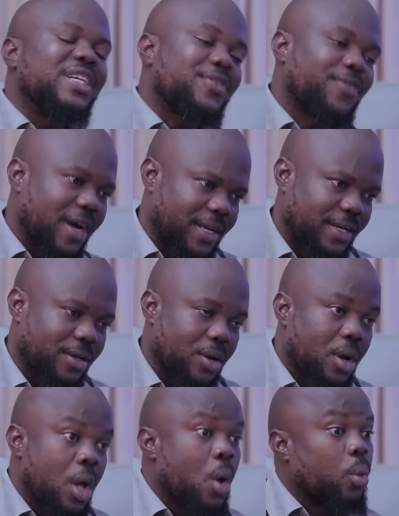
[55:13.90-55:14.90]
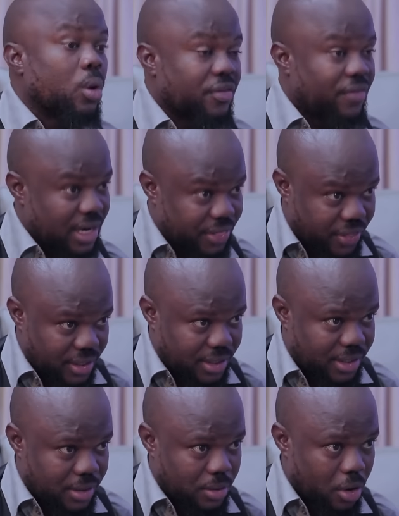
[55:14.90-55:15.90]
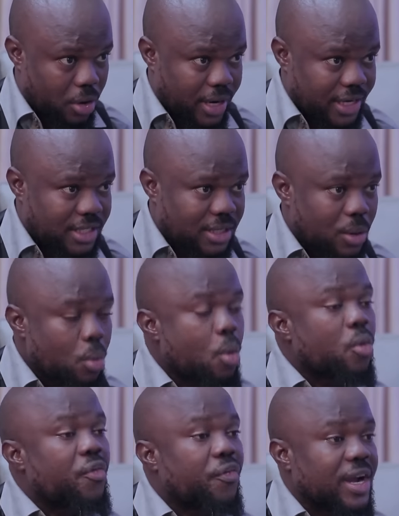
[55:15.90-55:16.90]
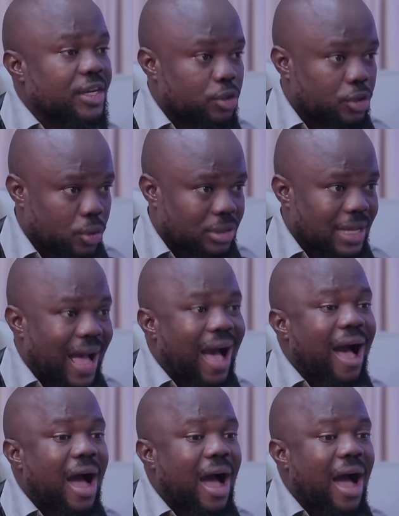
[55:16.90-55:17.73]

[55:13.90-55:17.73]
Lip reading: It's fine. Whatever it is, alright? We will find your daughter.